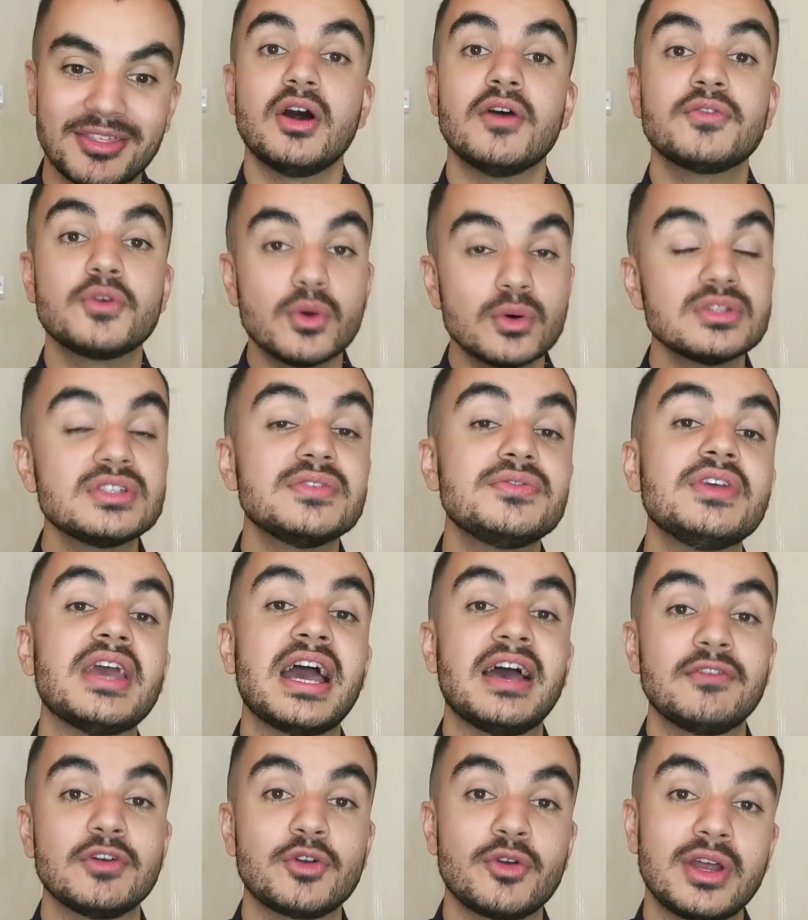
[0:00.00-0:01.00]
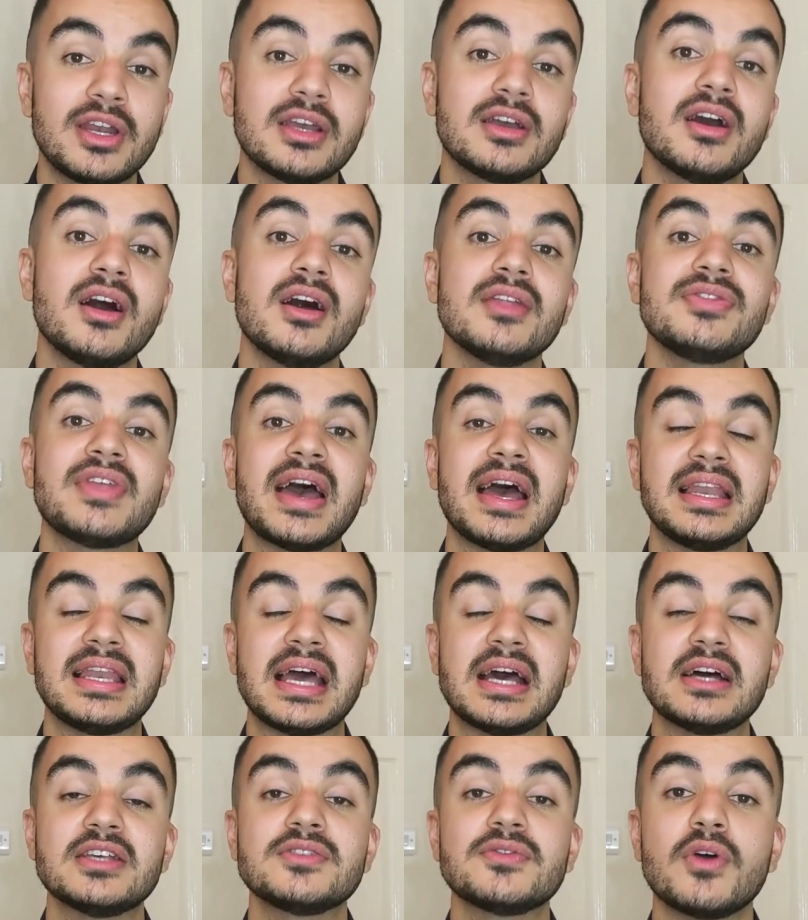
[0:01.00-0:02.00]
Of course, if you have a credit card that
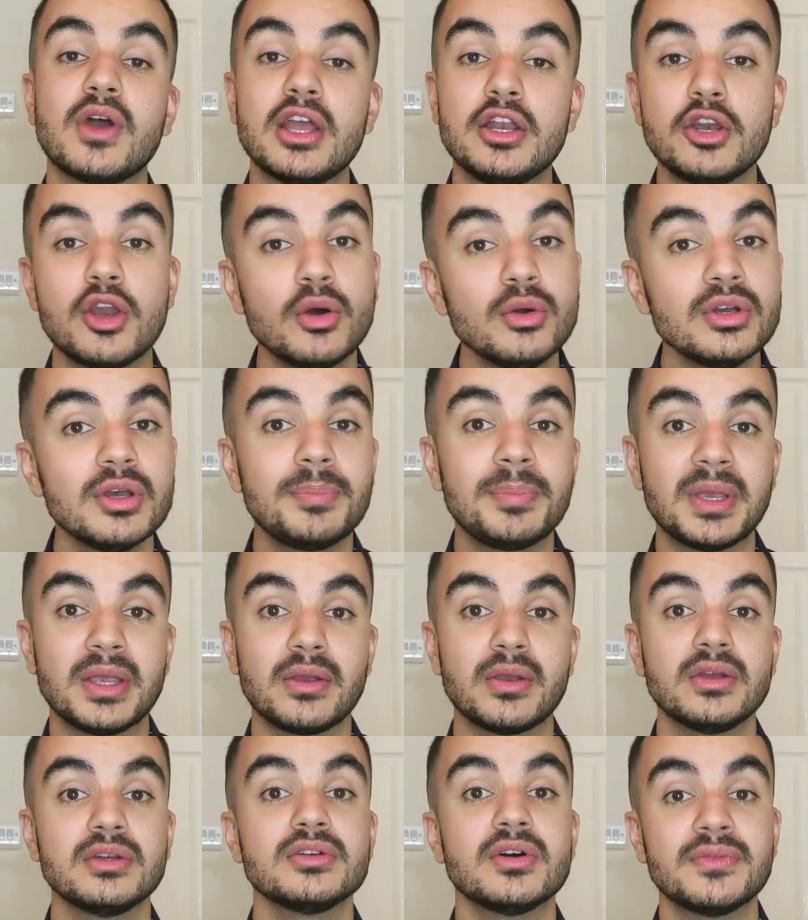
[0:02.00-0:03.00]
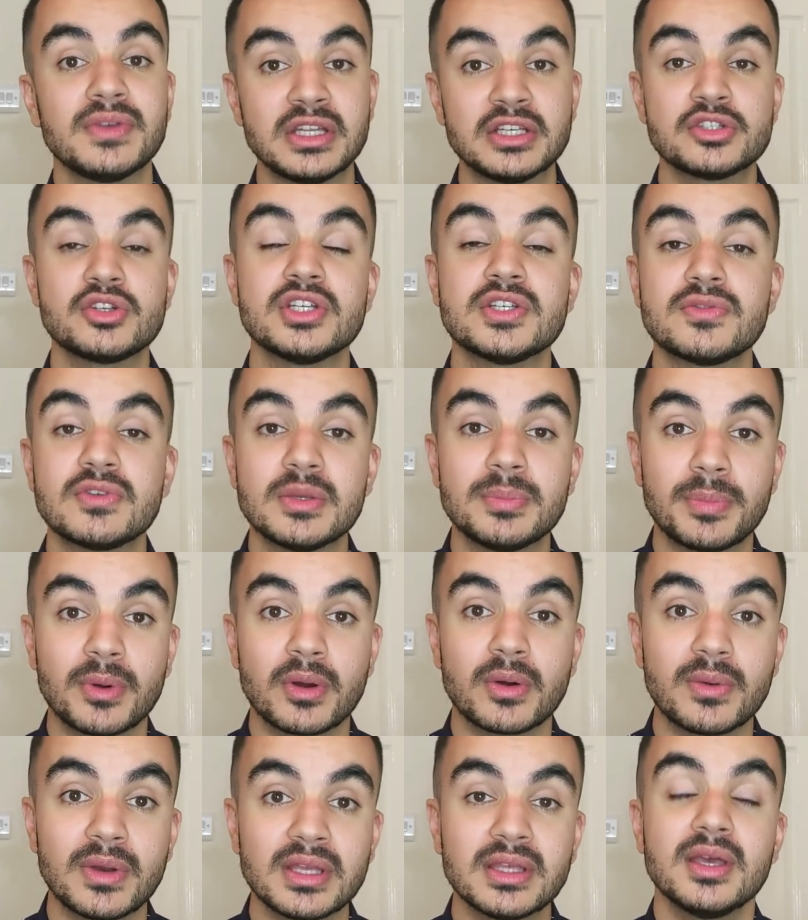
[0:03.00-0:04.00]
allows for a longer period of interest-free
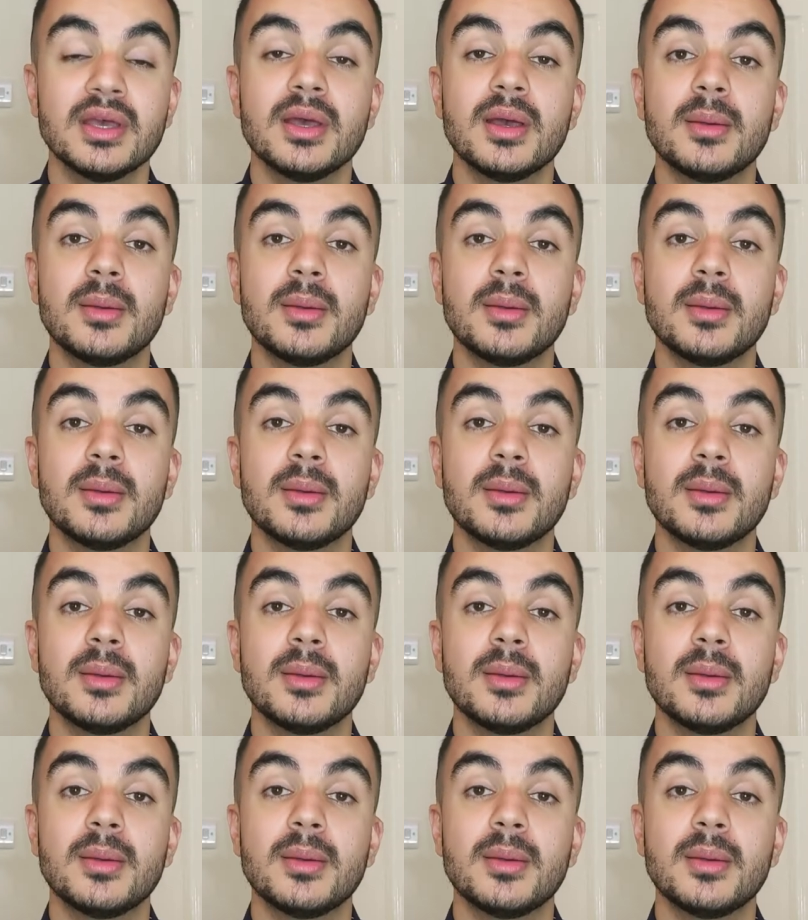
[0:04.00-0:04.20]
borrowing,